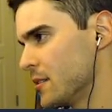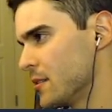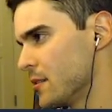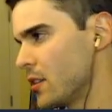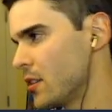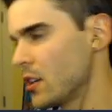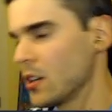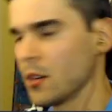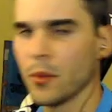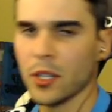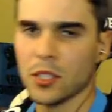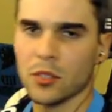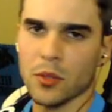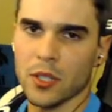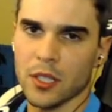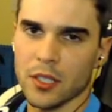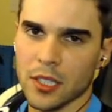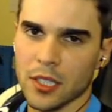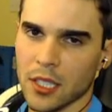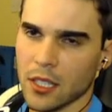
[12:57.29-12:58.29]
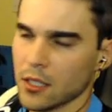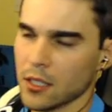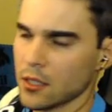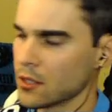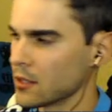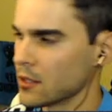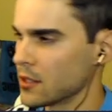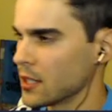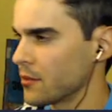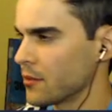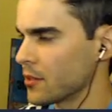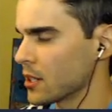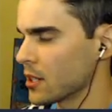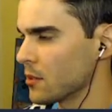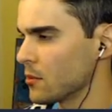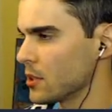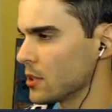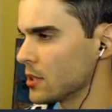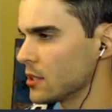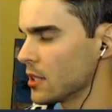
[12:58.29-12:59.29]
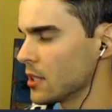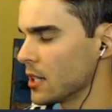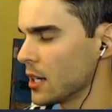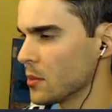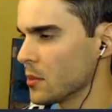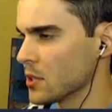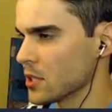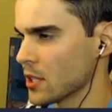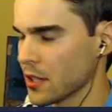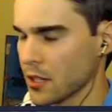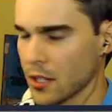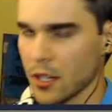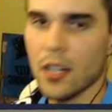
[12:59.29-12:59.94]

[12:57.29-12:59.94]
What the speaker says: him on Twitter, D-Unk, or I forget what the name is on there.